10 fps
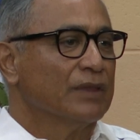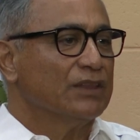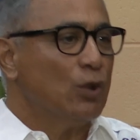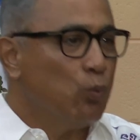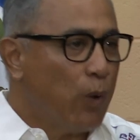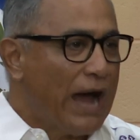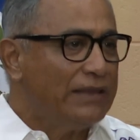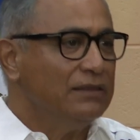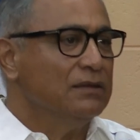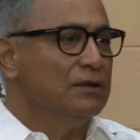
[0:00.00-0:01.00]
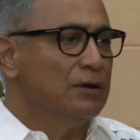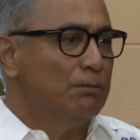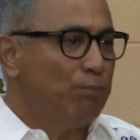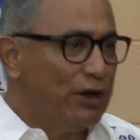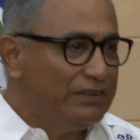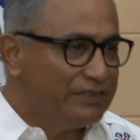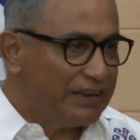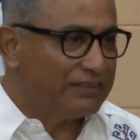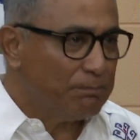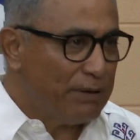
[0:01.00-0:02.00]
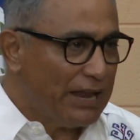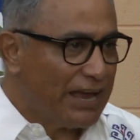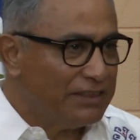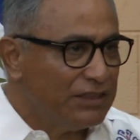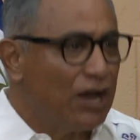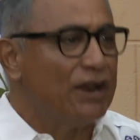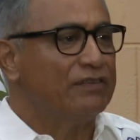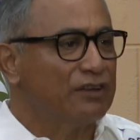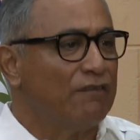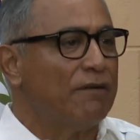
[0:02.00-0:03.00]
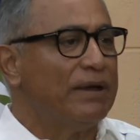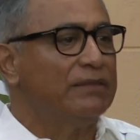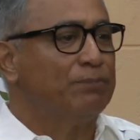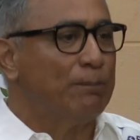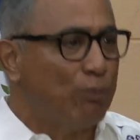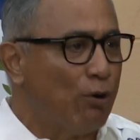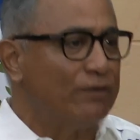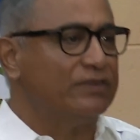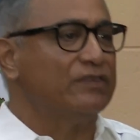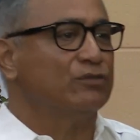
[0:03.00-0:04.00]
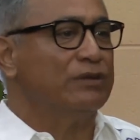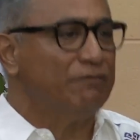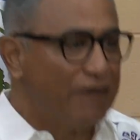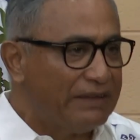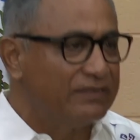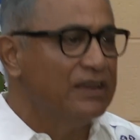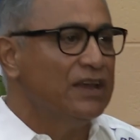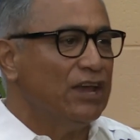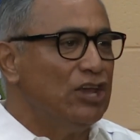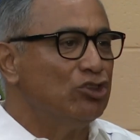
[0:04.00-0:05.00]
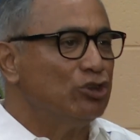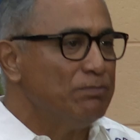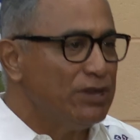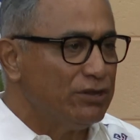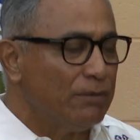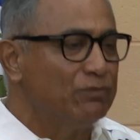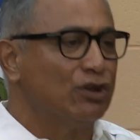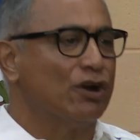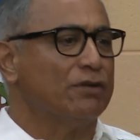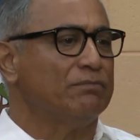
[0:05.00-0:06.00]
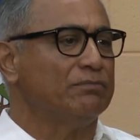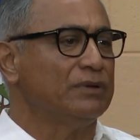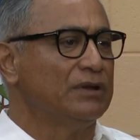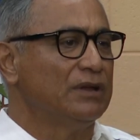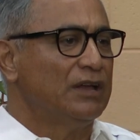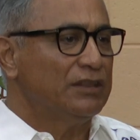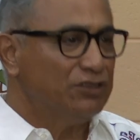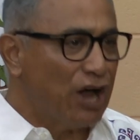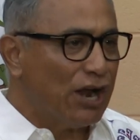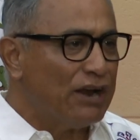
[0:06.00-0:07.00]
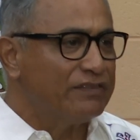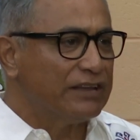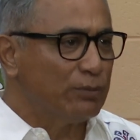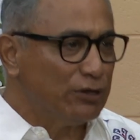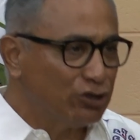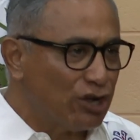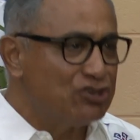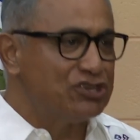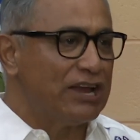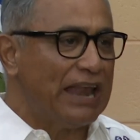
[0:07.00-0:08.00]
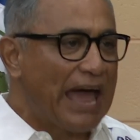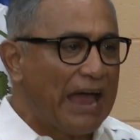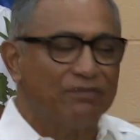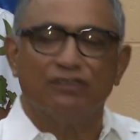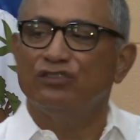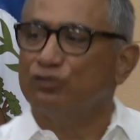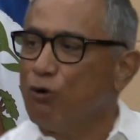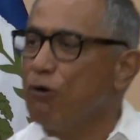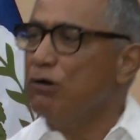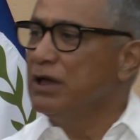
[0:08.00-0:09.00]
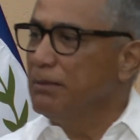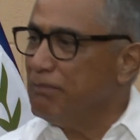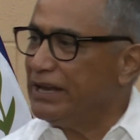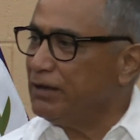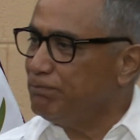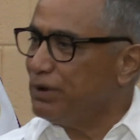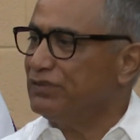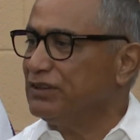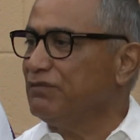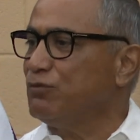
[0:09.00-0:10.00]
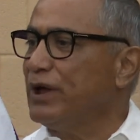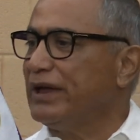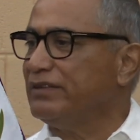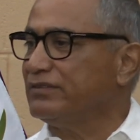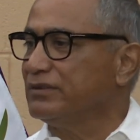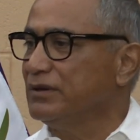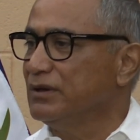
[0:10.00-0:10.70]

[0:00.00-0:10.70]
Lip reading: the $1.6 billion government proposes to invest into the medium term, dollars that will touch their lives in so many positive ways,